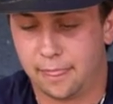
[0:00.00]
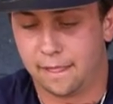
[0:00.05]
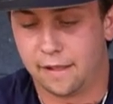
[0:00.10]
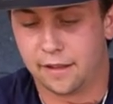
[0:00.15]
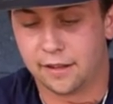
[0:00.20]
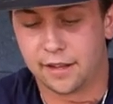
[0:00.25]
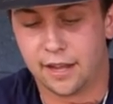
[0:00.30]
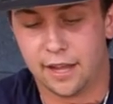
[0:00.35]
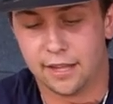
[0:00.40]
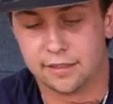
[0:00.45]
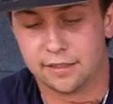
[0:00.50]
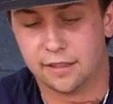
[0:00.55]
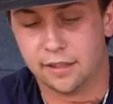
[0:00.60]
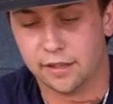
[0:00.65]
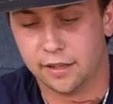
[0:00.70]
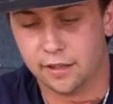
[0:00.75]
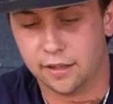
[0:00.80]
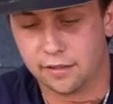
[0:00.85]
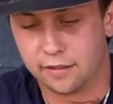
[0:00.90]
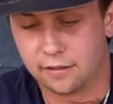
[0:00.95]
I got
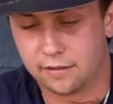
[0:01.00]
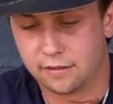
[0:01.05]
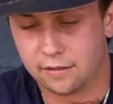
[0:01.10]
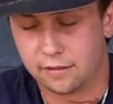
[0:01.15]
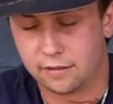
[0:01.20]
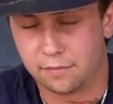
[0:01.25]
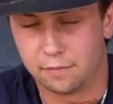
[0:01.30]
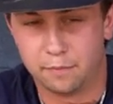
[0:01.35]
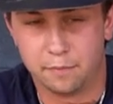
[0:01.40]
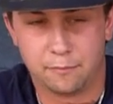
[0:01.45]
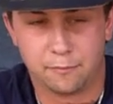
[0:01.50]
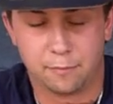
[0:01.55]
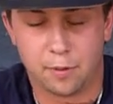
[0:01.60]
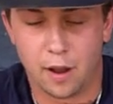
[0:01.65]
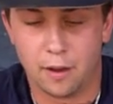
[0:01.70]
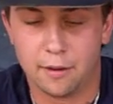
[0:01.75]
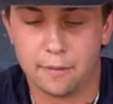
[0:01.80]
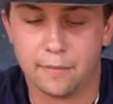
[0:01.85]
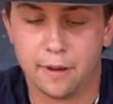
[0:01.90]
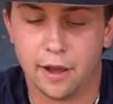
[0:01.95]
this
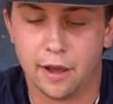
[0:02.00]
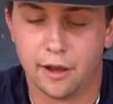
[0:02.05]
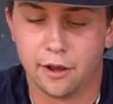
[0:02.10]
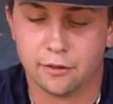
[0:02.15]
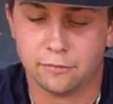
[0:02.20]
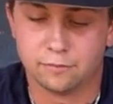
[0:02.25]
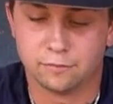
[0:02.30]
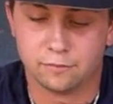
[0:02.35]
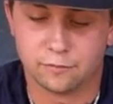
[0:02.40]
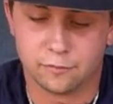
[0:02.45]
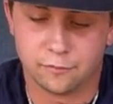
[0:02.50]
probably